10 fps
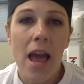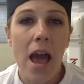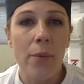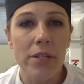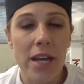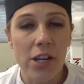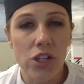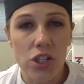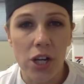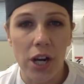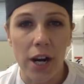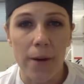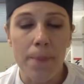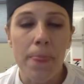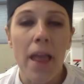and we take
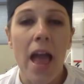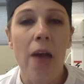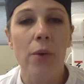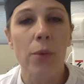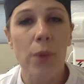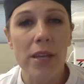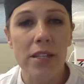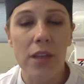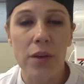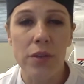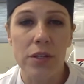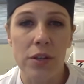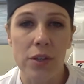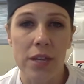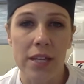sugar and we whisk those
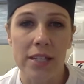two things